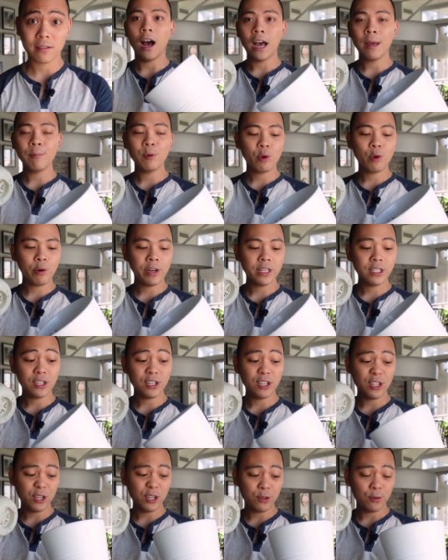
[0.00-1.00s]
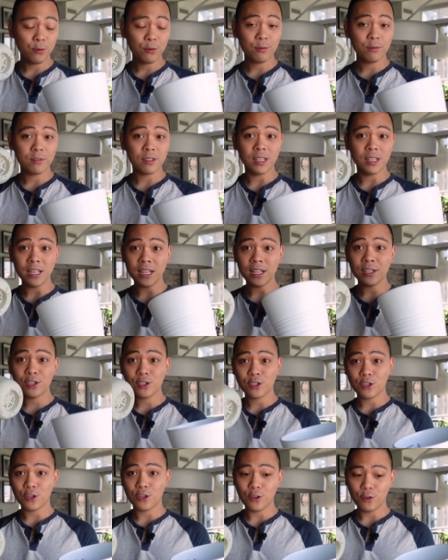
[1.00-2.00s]
I'm going to use
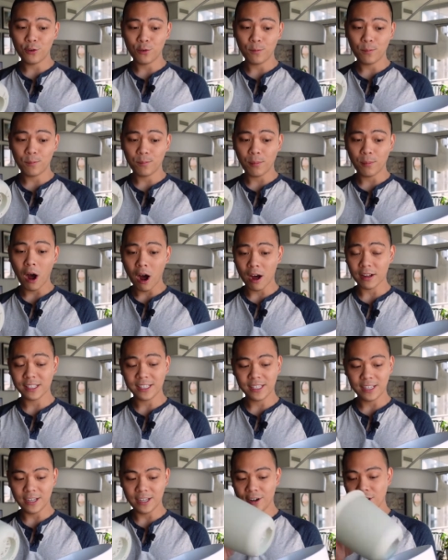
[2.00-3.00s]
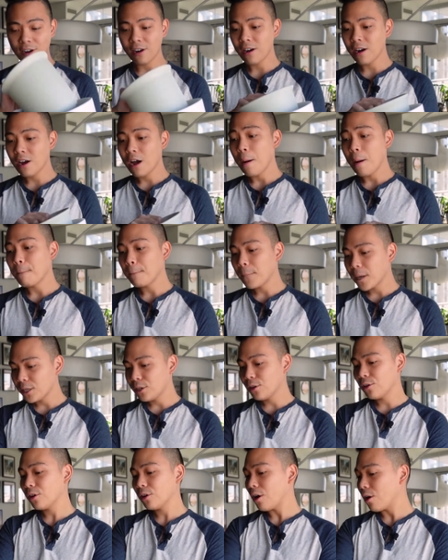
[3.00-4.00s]
these two pots here, but
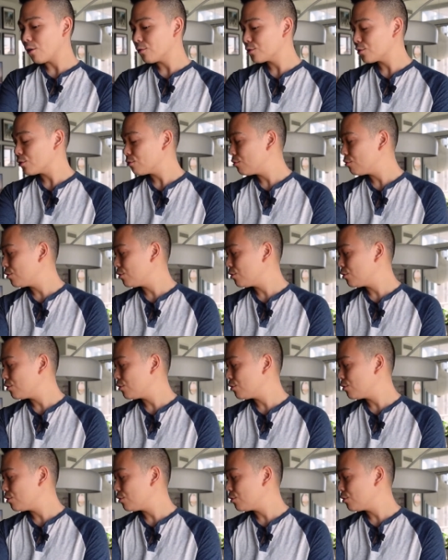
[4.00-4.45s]
you could also